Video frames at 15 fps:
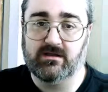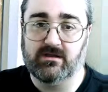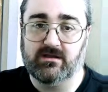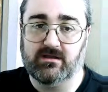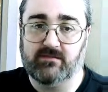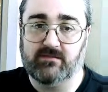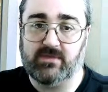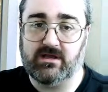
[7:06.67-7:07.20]

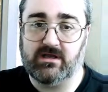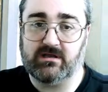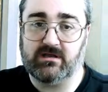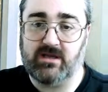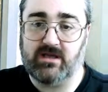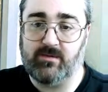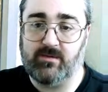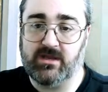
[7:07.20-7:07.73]
But
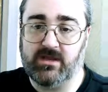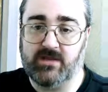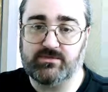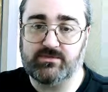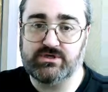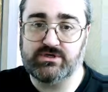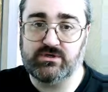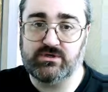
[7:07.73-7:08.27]
coming up
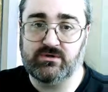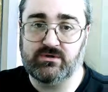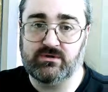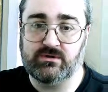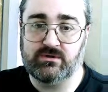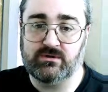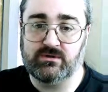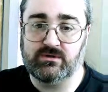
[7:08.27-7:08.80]

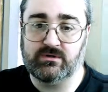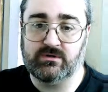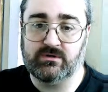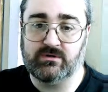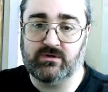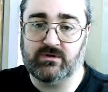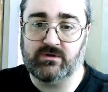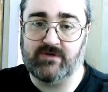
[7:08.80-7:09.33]

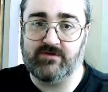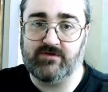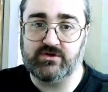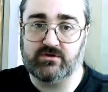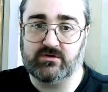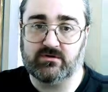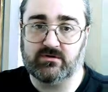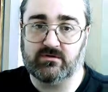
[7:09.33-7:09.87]
to
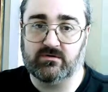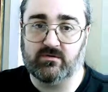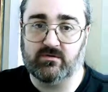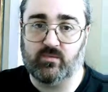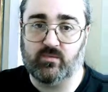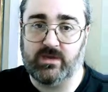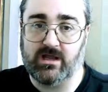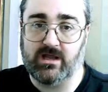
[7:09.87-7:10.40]
official,
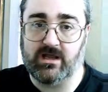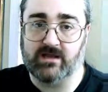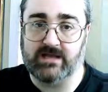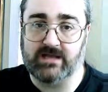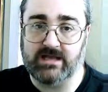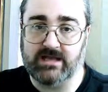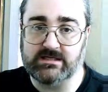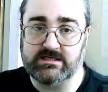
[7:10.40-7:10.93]
we are
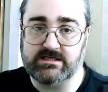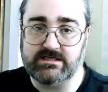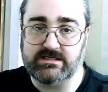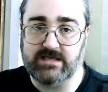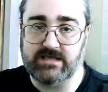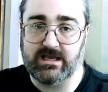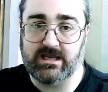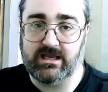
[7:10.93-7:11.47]
landing
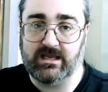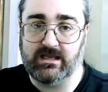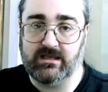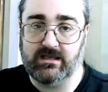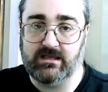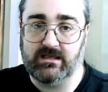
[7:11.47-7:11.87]
today.